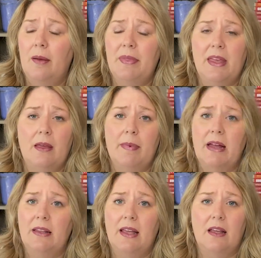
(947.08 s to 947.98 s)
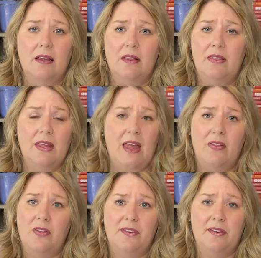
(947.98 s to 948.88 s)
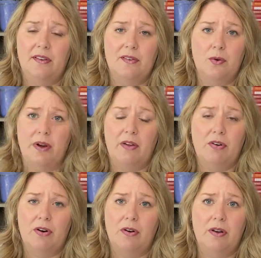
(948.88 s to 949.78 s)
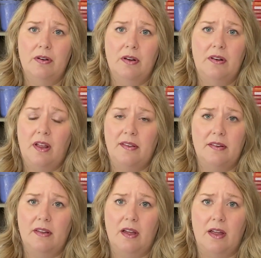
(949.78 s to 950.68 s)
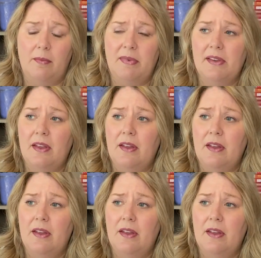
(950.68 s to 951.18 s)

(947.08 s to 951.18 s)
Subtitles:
thinking about, like, and again, this is a story I've heard a dozen times,